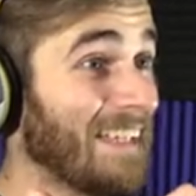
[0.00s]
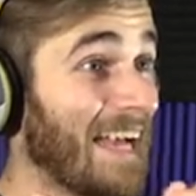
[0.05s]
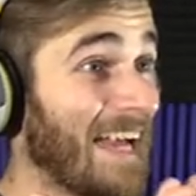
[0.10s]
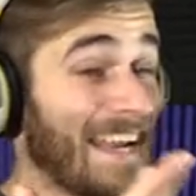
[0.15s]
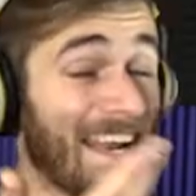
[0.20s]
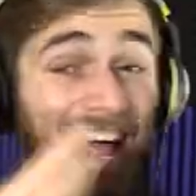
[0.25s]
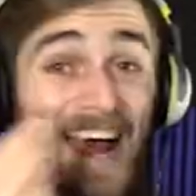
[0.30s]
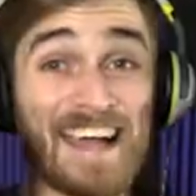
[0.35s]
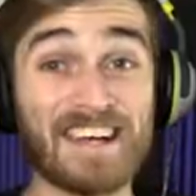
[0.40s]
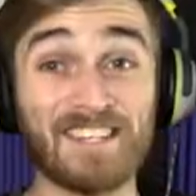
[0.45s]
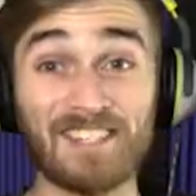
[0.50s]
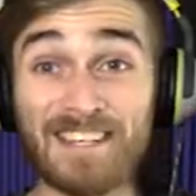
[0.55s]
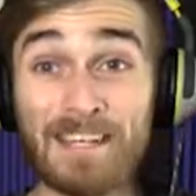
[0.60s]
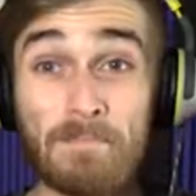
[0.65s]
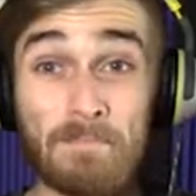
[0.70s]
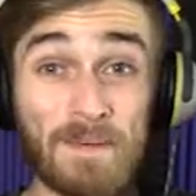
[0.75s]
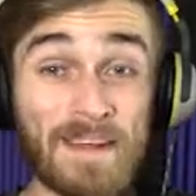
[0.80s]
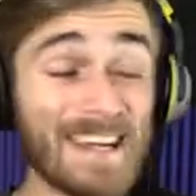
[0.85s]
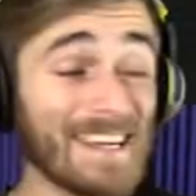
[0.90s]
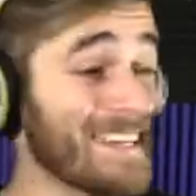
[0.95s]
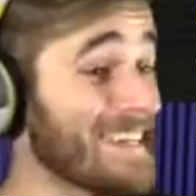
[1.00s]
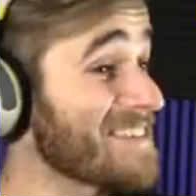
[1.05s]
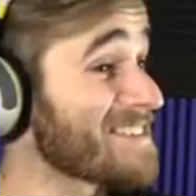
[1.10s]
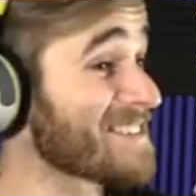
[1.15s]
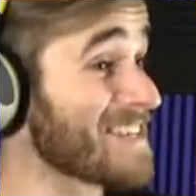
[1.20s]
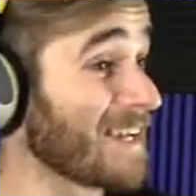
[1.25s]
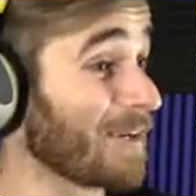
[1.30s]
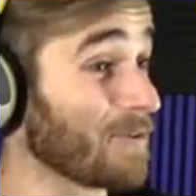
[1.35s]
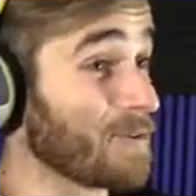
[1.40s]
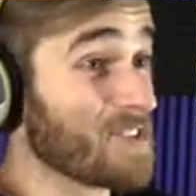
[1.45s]
and I actually beat it.
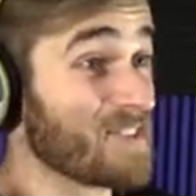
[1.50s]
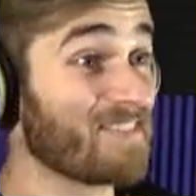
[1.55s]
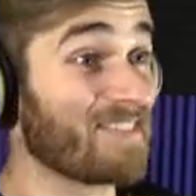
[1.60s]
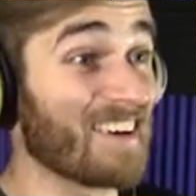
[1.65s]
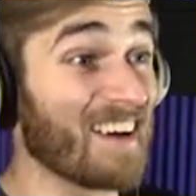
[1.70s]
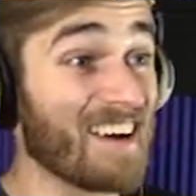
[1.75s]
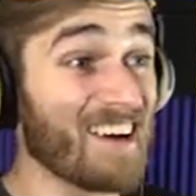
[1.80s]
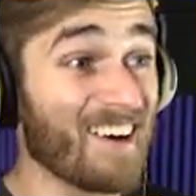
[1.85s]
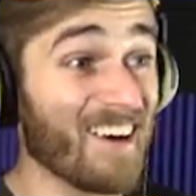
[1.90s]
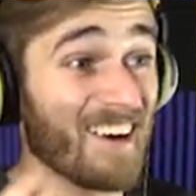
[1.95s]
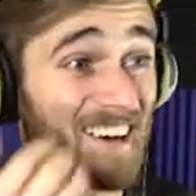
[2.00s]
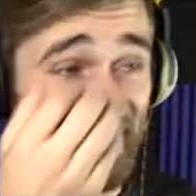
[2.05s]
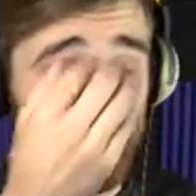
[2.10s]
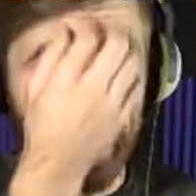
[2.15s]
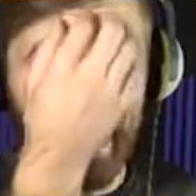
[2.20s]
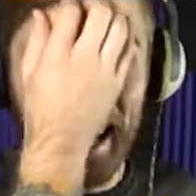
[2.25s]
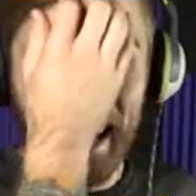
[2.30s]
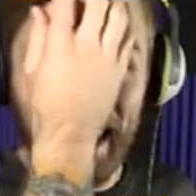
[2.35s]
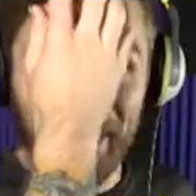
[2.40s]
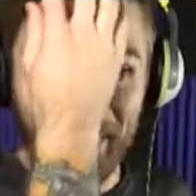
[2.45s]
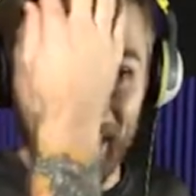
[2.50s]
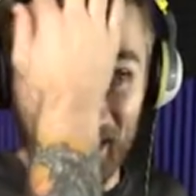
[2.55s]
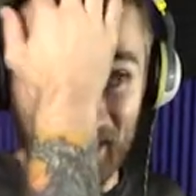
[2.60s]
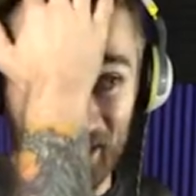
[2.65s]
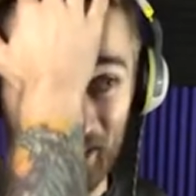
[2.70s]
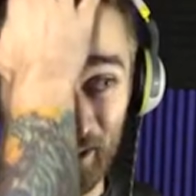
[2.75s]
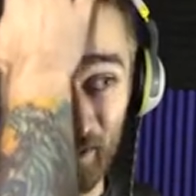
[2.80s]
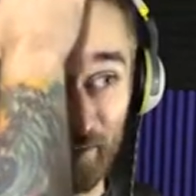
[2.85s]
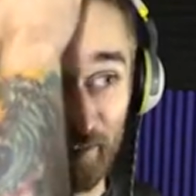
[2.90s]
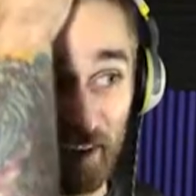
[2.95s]
Said it was a very hard game, and it
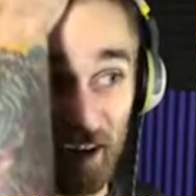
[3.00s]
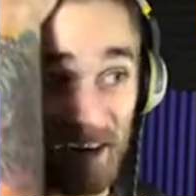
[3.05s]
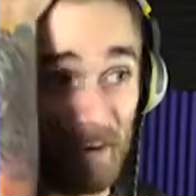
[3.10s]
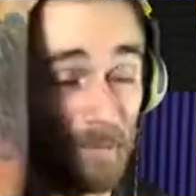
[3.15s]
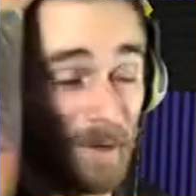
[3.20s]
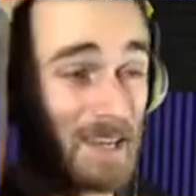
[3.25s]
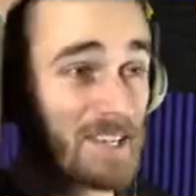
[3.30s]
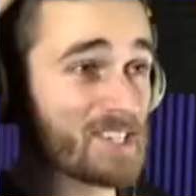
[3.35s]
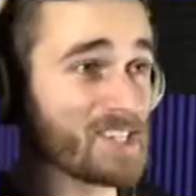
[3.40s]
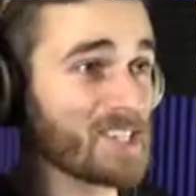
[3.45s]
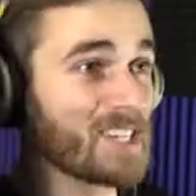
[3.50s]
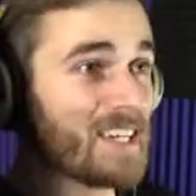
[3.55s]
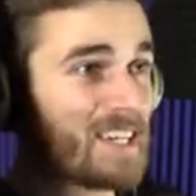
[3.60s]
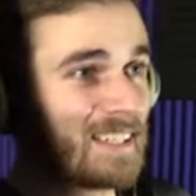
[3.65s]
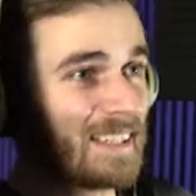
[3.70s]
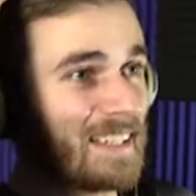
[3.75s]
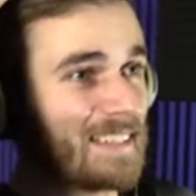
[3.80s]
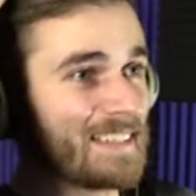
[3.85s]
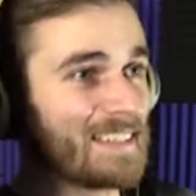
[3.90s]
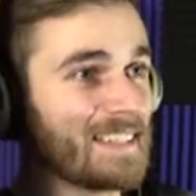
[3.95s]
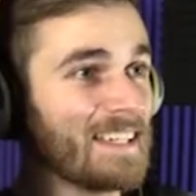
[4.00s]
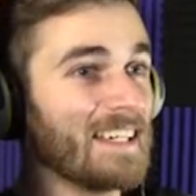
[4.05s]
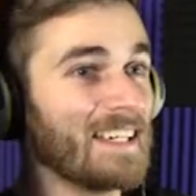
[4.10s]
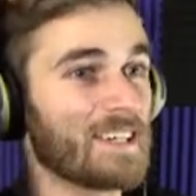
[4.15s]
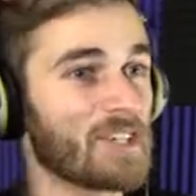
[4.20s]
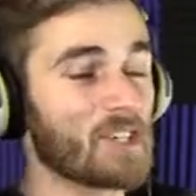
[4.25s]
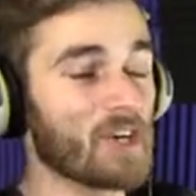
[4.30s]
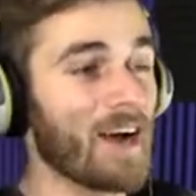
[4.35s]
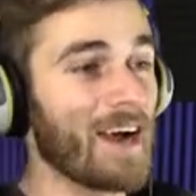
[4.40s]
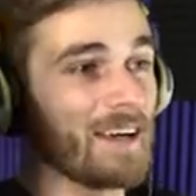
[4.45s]
took very much, like,
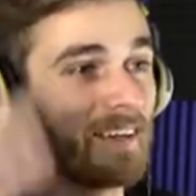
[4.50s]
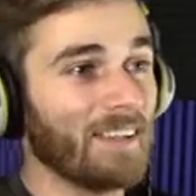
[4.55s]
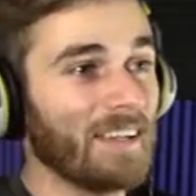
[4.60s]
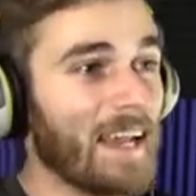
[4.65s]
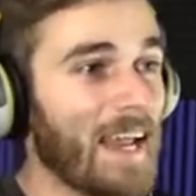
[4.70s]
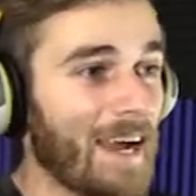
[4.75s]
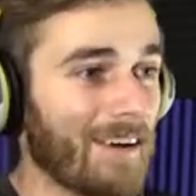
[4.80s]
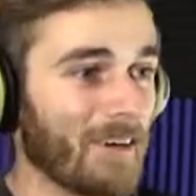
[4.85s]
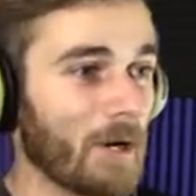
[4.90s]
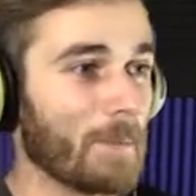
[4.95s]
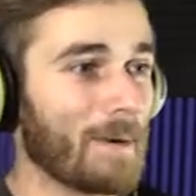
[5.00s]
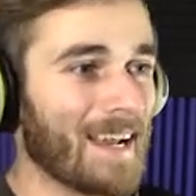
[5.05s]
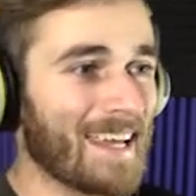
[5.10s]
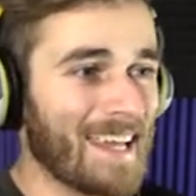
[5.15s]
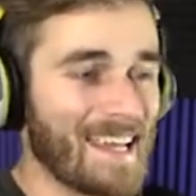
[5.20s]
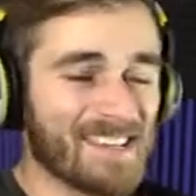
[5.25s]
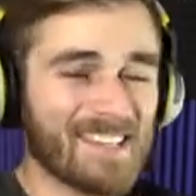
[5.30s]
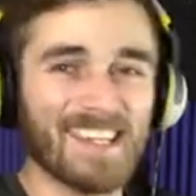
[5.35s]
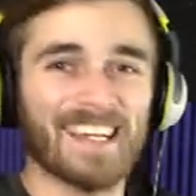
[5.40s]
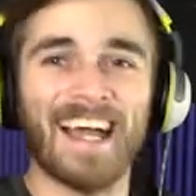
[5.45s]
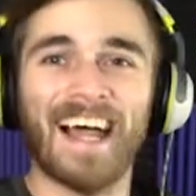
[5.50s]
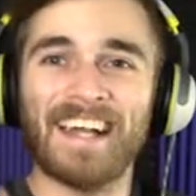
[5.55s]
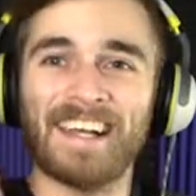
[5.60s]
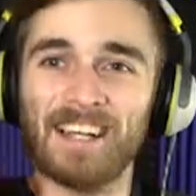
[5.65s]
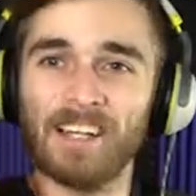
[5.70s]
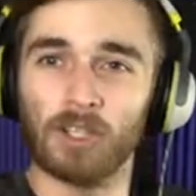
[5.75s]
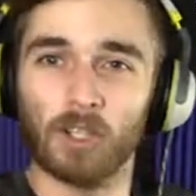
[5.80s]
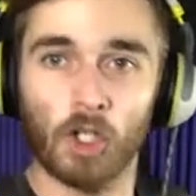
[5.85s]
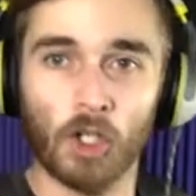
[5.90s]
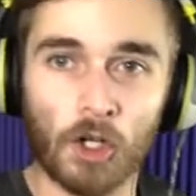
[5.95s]
trial and error, but I guess I kind
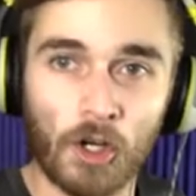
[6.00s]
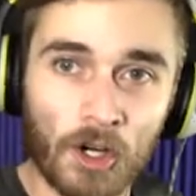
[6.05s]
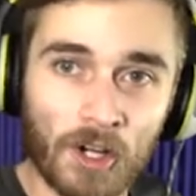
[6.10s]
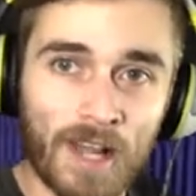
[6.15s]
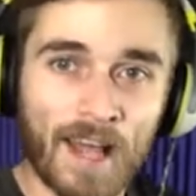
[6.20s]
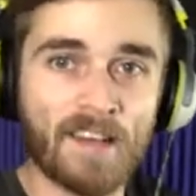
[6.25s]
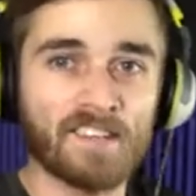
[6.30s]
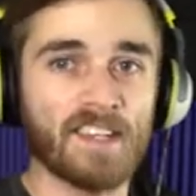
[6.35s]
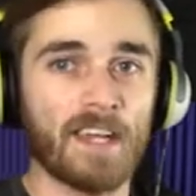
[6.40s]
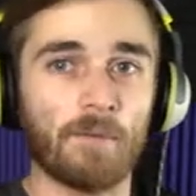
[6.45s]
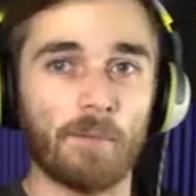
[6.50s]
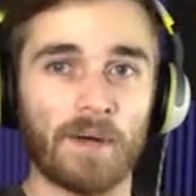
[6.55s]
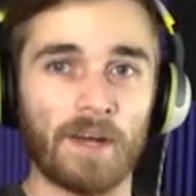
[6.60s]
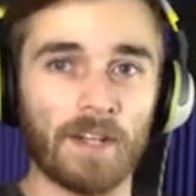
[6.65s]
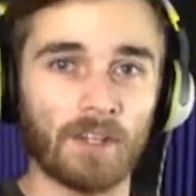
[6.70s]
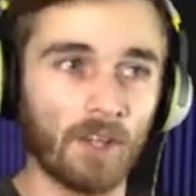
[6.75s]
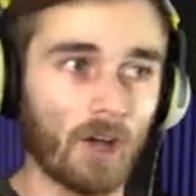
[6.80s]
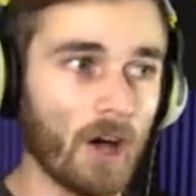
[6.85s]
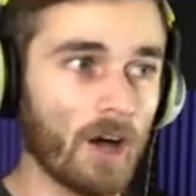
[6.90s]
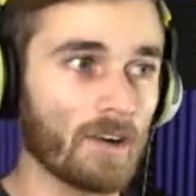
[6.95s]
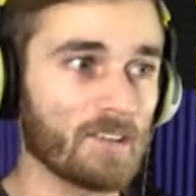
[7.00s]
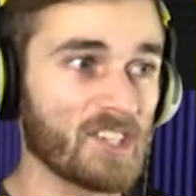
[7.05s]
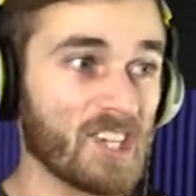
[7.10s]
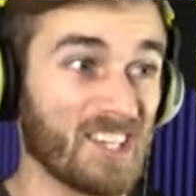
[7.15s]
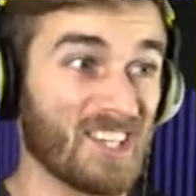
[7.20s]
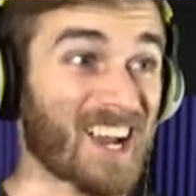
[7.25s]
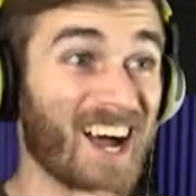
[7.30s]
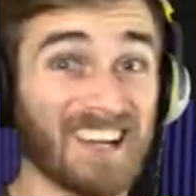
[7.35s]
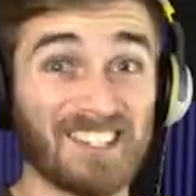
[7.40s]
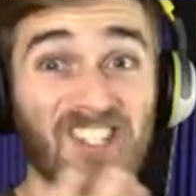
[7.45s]
of learned as I went along to
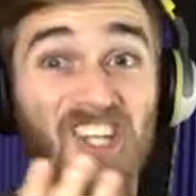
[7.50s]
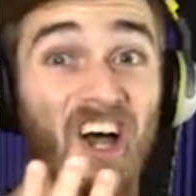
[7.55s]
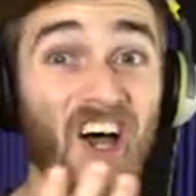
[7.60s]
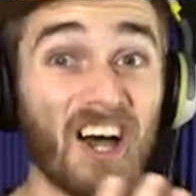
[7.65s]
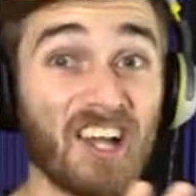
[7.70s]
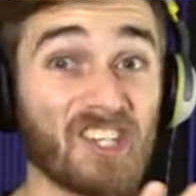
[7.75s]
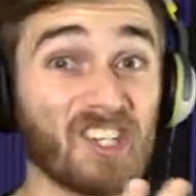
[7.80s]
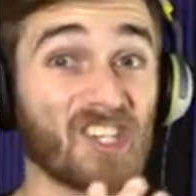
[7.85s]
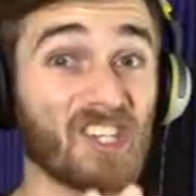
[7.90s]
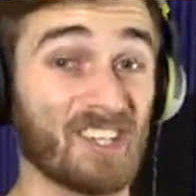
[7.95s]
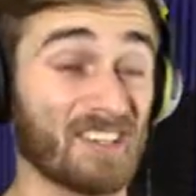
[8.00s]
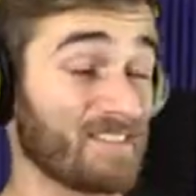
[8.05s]
not touch